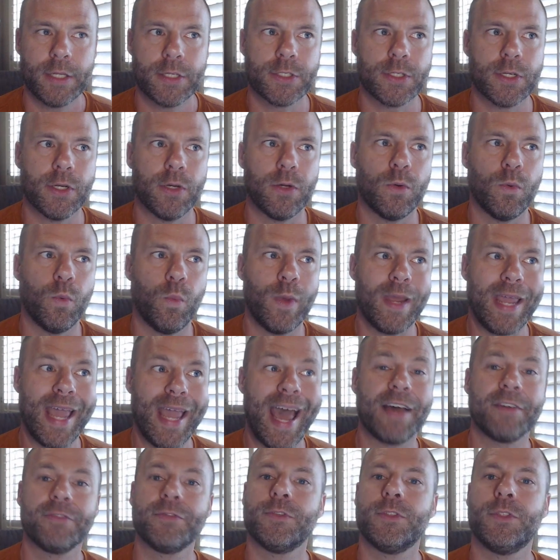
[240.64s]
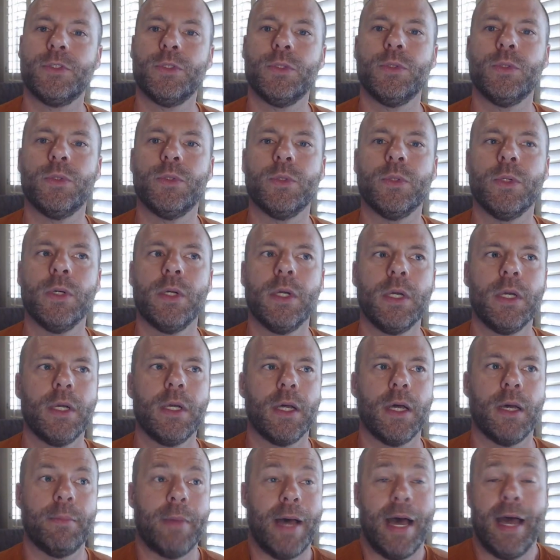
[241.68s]
So we have to,
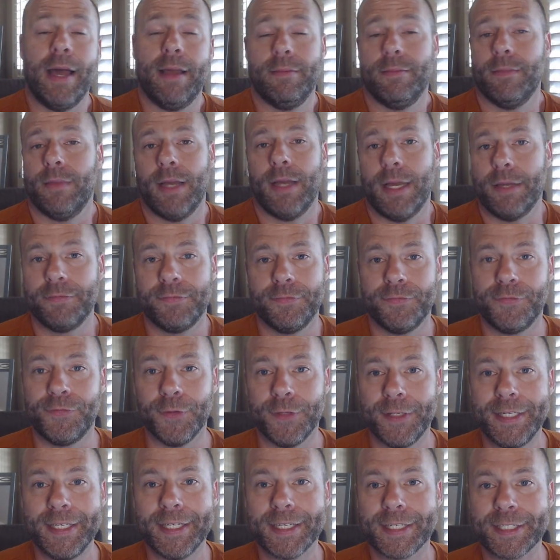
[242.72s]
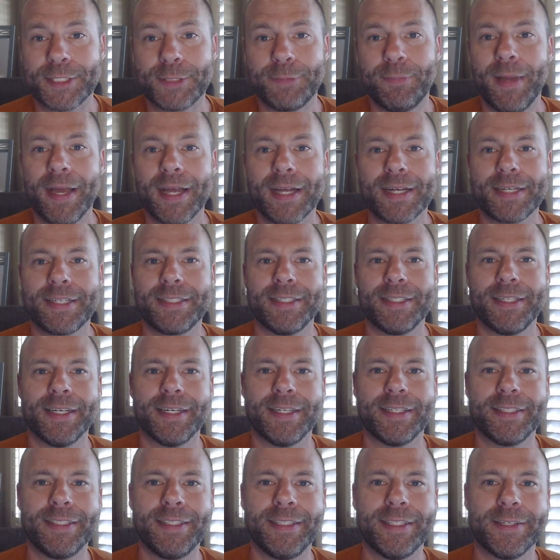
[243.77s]
I fully expect,
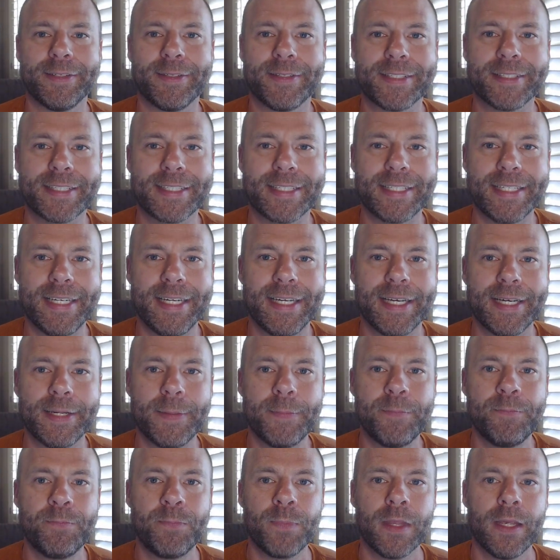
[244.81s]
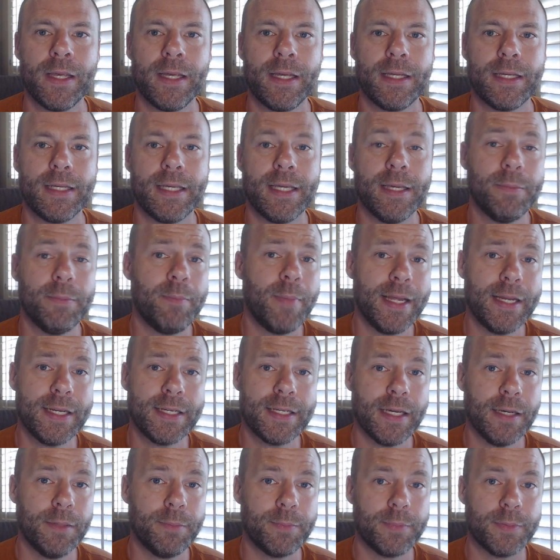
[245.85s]
to see him get
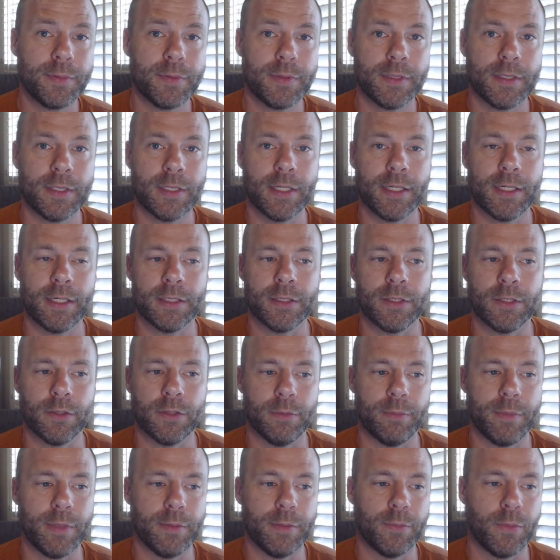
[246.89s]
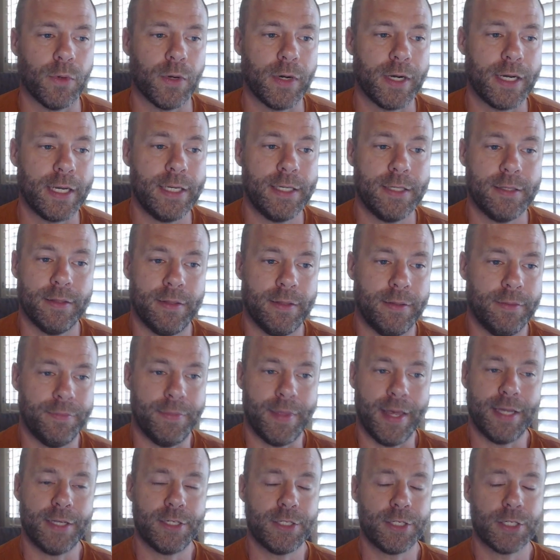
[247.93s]
banged up a little bit more.
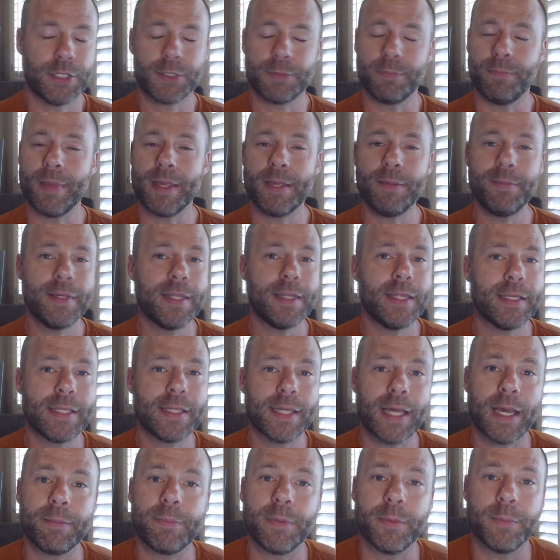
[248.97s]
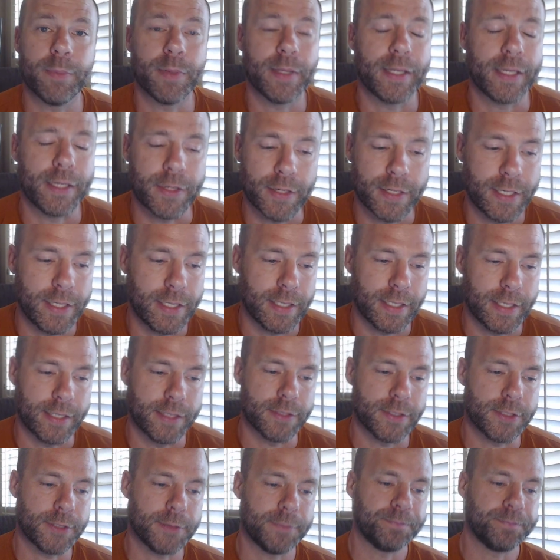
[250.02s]
That just may be the type of player he
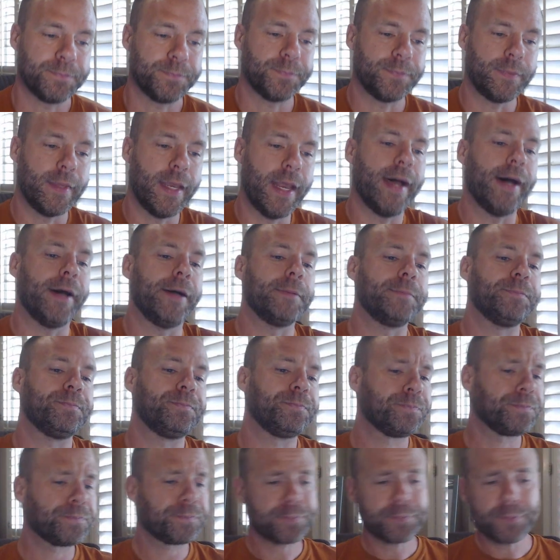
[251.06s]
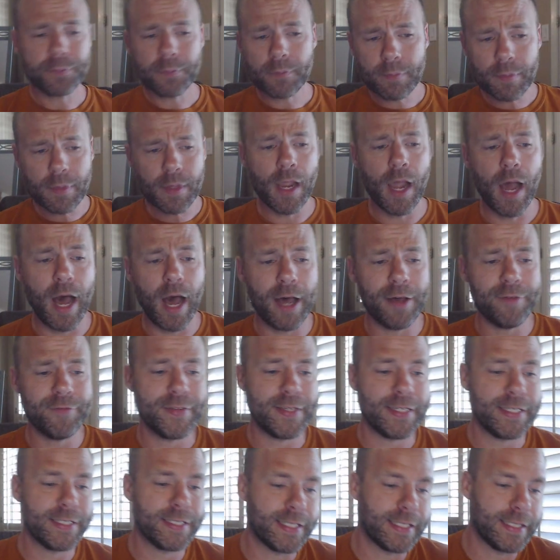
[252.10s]
is. Now,
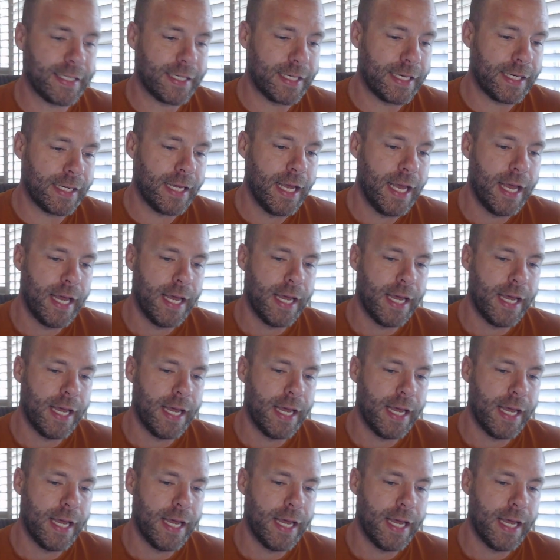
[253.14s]
obviously,